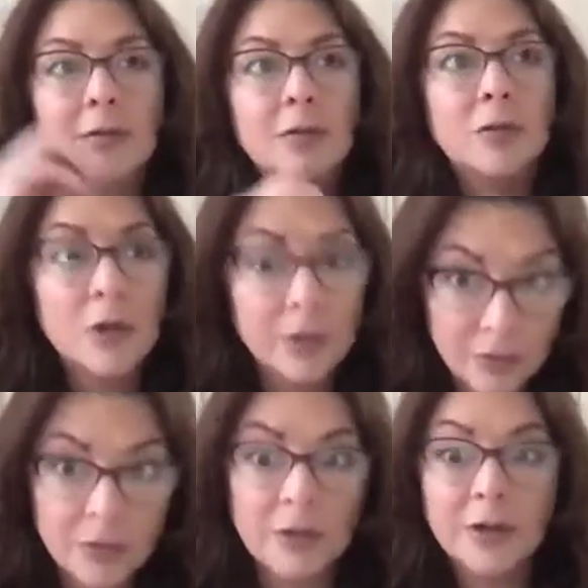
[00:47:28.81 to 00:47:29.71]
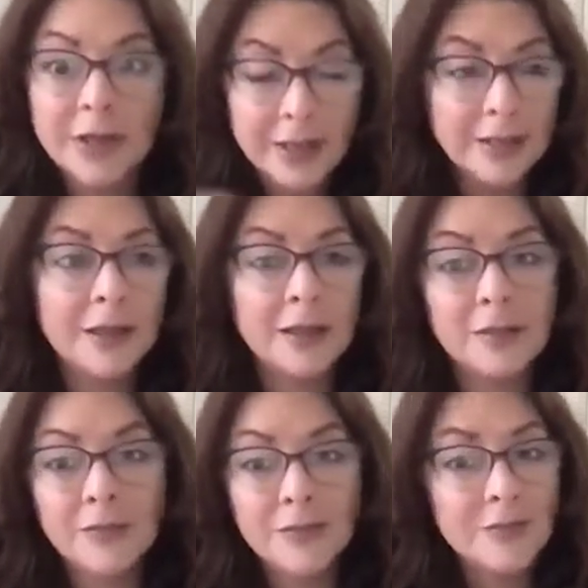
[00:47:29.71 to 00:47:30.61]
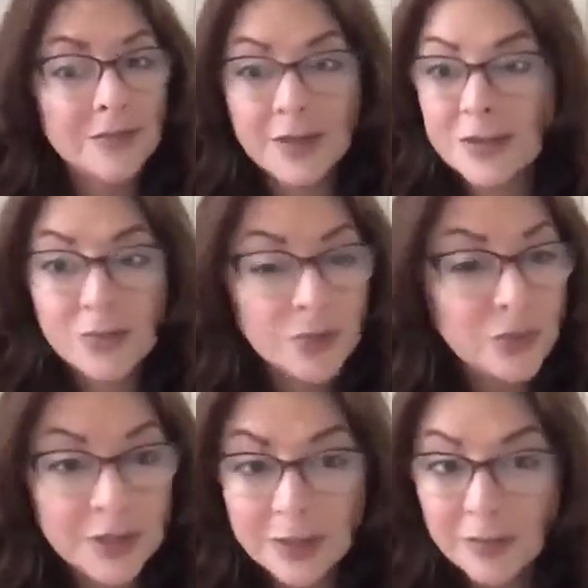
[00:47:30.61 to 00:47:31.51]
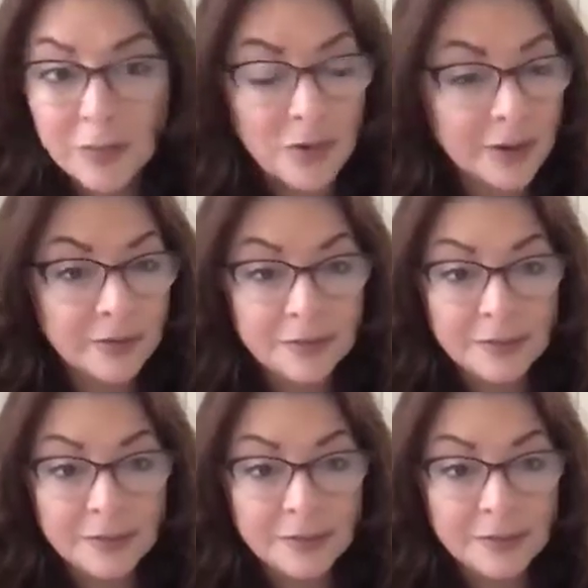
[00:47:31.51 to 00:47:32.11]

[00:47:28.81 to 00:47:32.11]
work through your healing is really important.